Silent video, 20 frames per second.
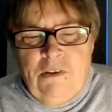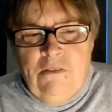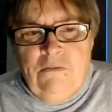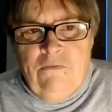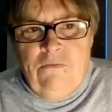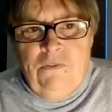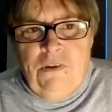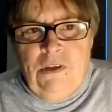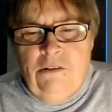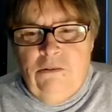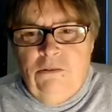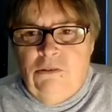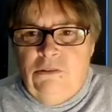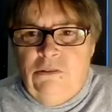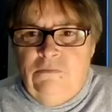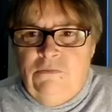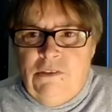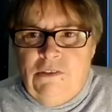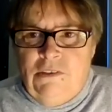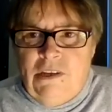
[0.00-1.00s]
field of
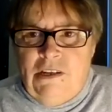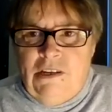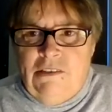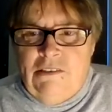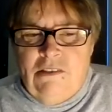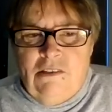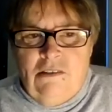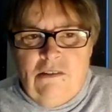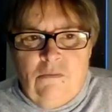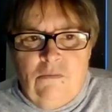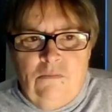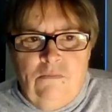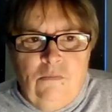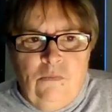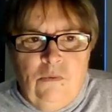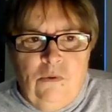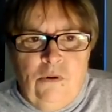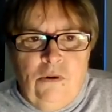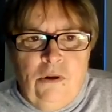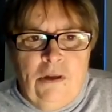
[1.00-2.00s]
disaster
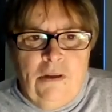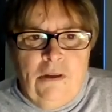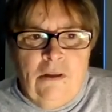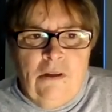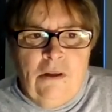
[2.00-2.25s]
work.